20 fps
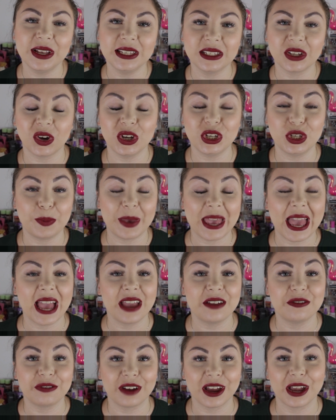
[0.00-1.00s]
is going to be
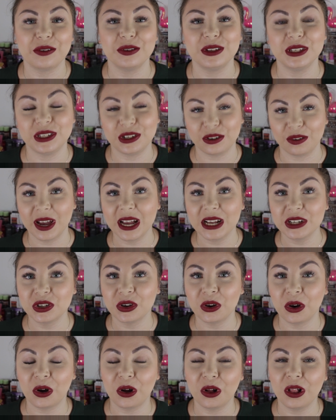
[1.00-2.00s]
a Fragrance Direct
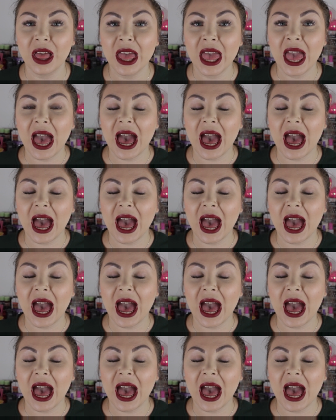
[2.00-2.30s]
haul.